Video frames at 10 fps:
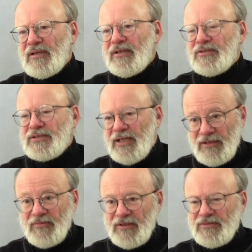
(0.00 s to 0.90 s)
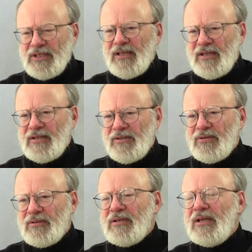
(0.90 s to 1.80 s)
understand what he was getting
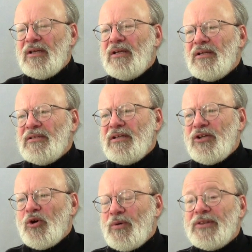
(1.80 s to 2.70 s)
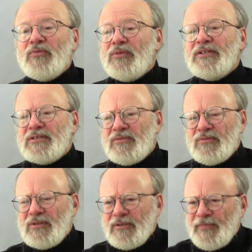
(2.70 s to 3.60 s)
into? Did he know what the risks
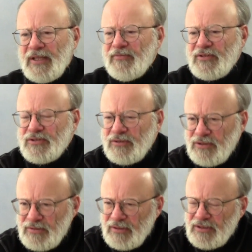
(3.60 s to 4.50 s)
were of the surgery?